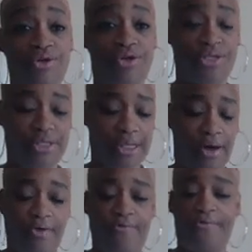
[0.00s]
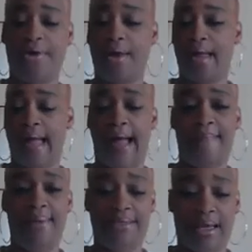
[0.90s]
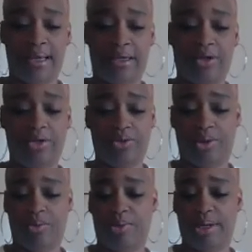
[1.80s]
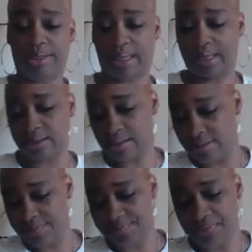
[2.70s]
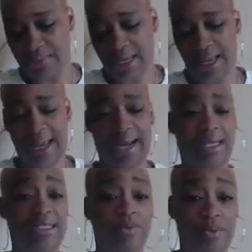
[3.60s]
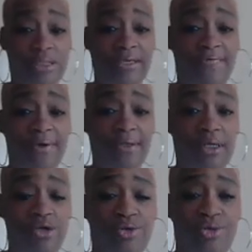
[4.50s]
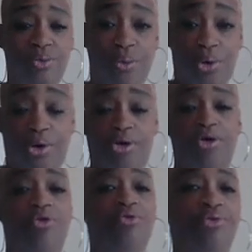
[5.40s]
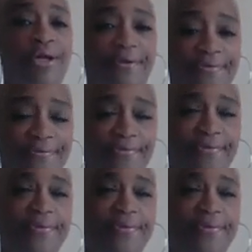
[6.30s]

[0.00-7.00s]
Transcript: yourself have been diagnosed with breast cancer. And I specifically use the word grief